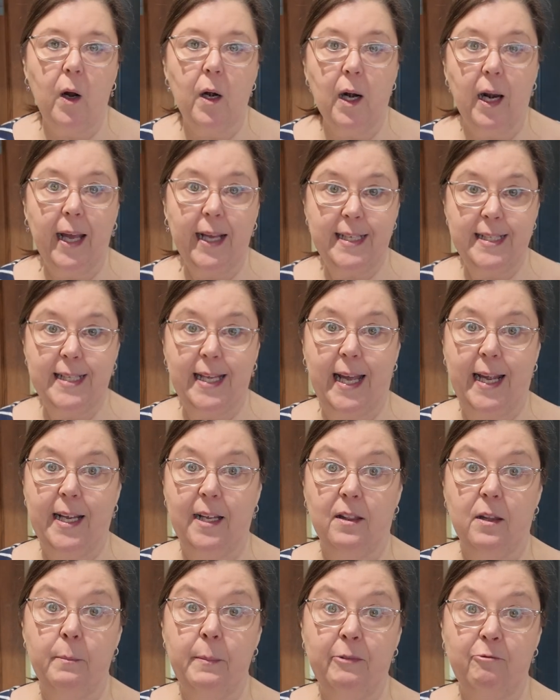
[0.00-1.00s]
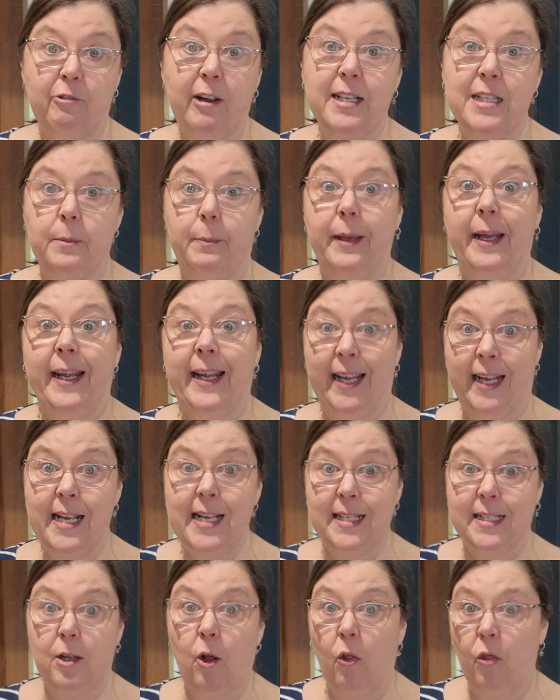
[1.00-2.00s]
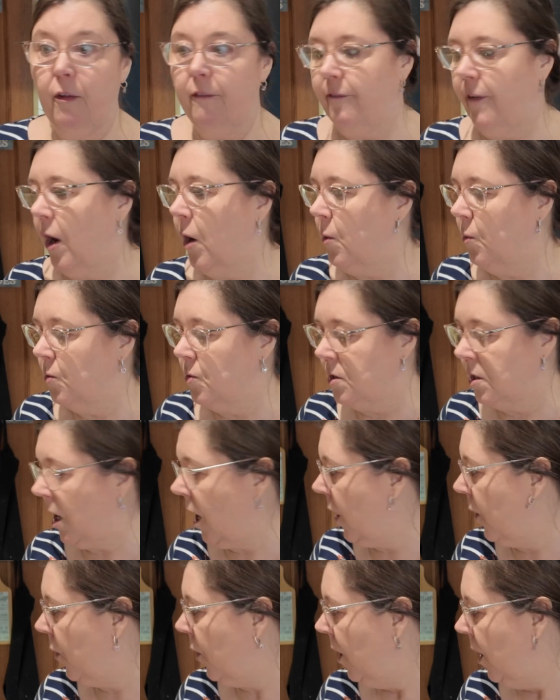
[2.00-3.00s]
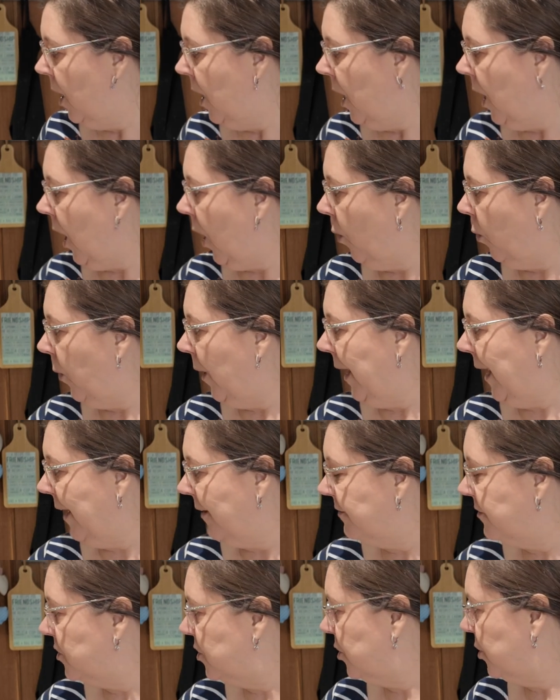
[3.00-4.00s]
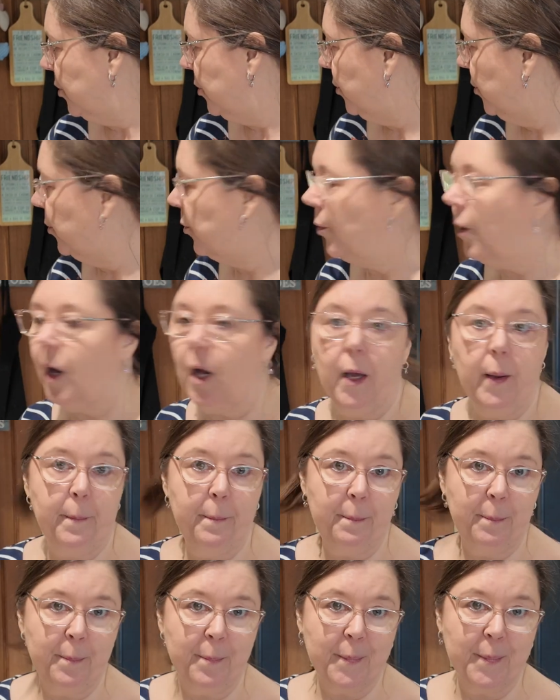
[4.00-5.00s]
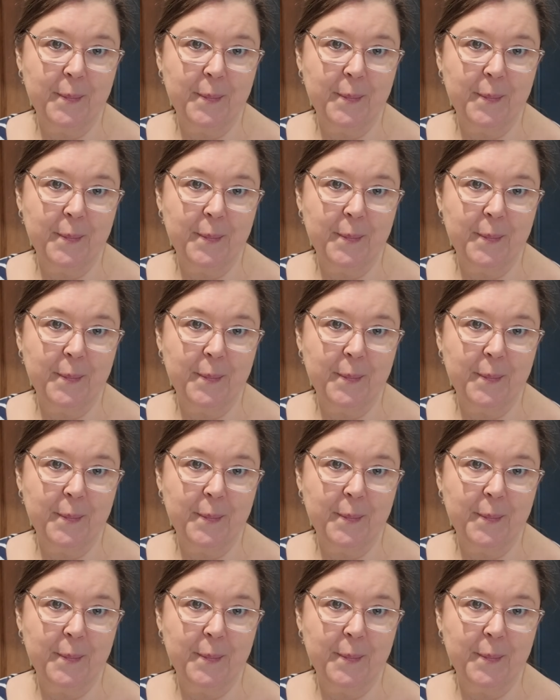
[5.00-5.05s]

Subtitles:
and like I say, the recipe is on the phone, so I will have to